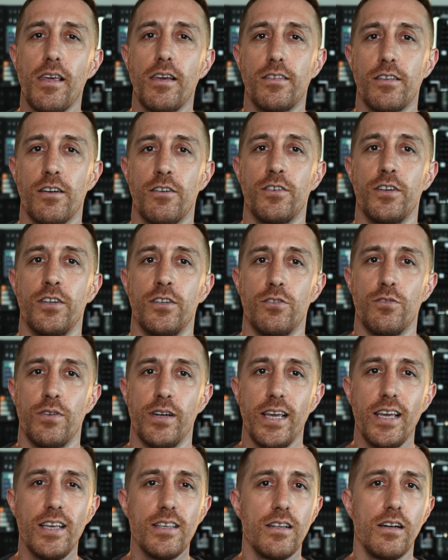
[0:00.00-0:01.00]
they turned into an
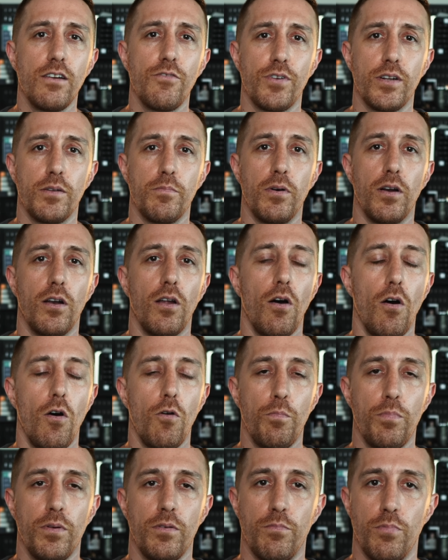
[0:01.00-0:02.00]
easily readable
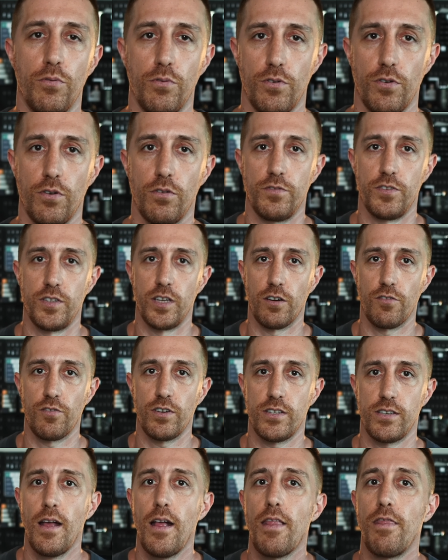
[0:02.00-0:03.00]
open book of
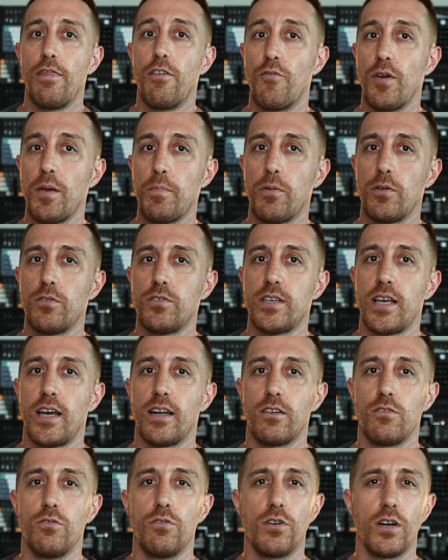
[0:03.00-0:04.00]
secrets. The repos had
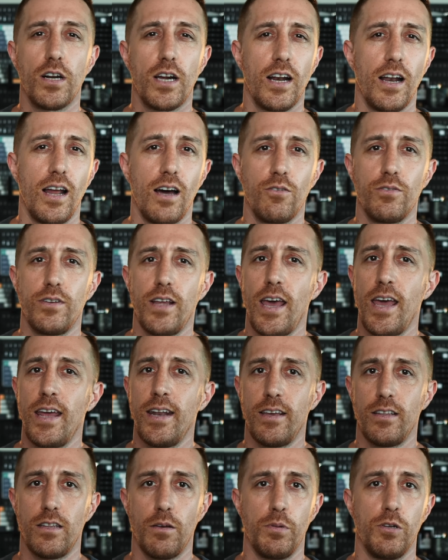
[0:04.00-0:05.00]
Google Cloud and
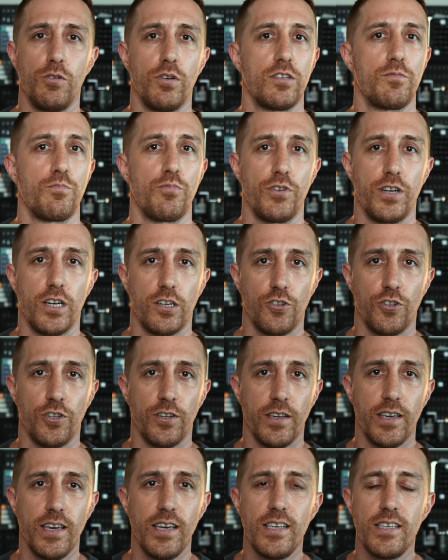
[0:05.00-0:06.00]
AWS production
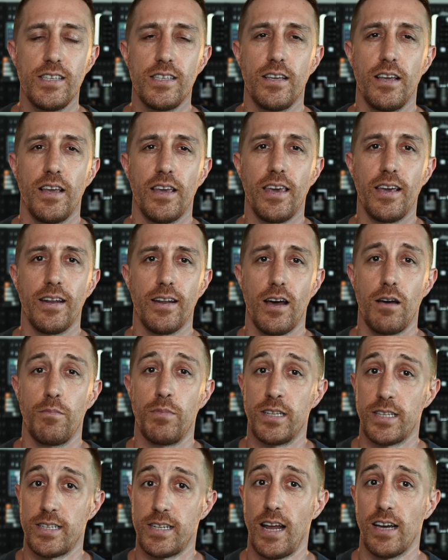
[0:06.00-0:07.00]
keys, GitHub
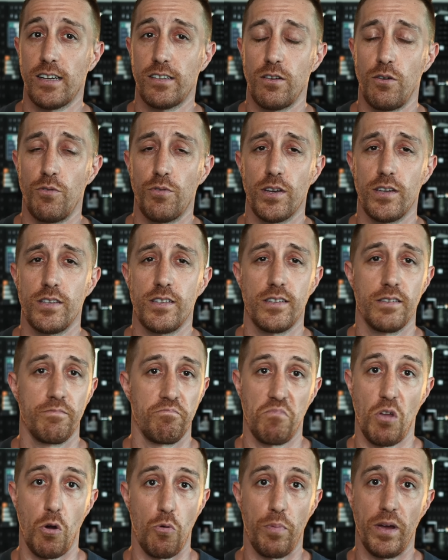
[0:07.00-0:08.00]
and Slack tokens,
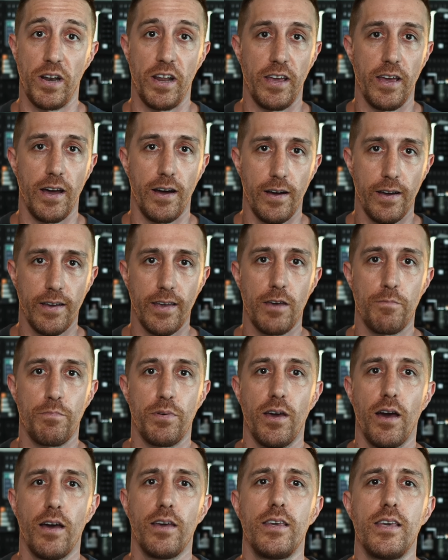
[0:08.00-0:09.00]
OpenAI
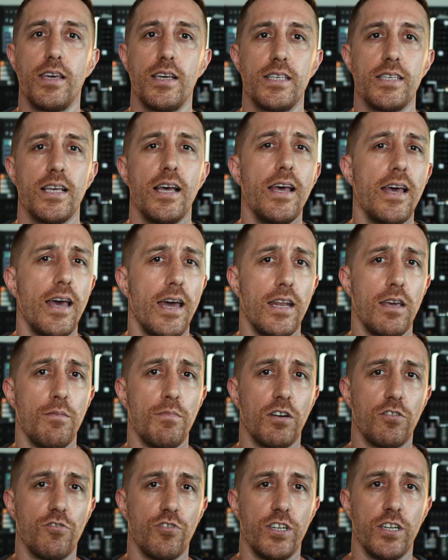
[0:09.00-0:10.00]
API keys, and email
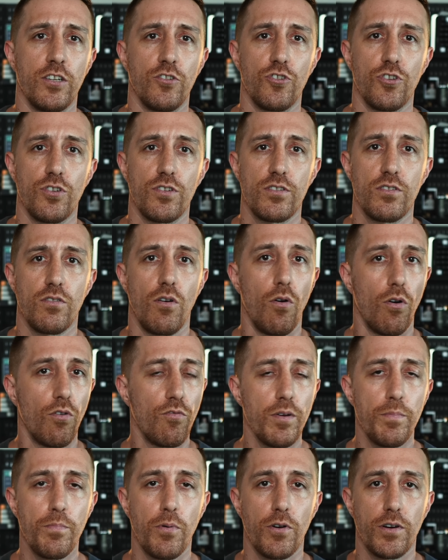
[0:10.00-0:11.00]
credentials, all
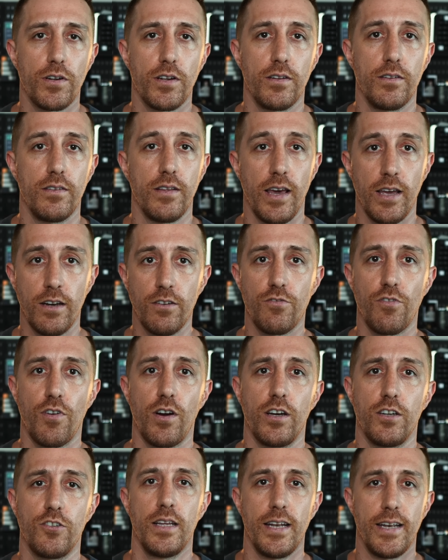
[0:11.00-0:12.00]
reported and
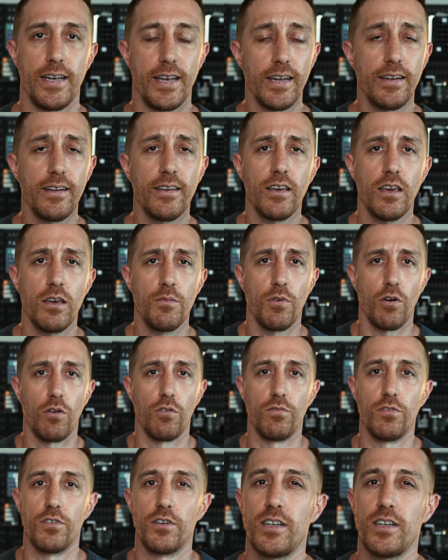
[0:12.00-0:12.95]
triaged, netting him over